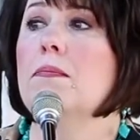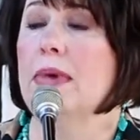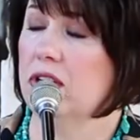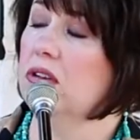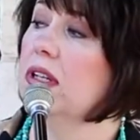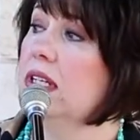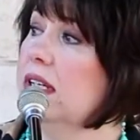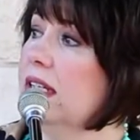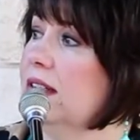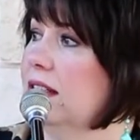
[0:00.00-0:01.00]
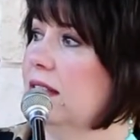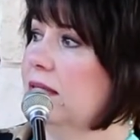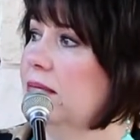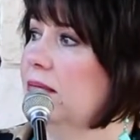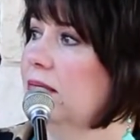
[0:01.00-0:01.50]
Mental illness
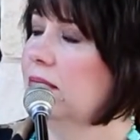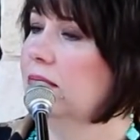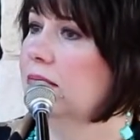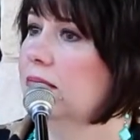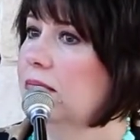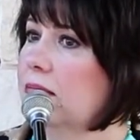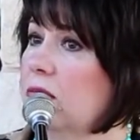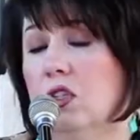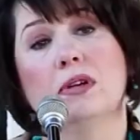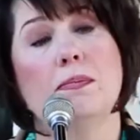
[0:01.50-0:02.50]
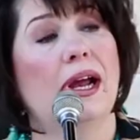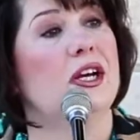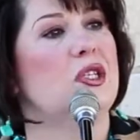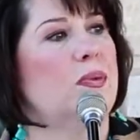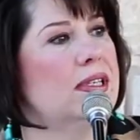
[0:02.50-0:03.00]
took my
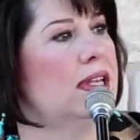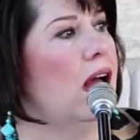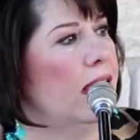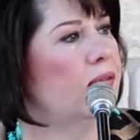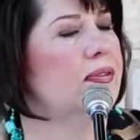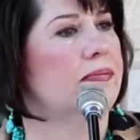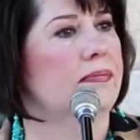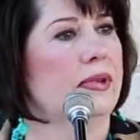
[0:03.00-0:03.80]
husband's life.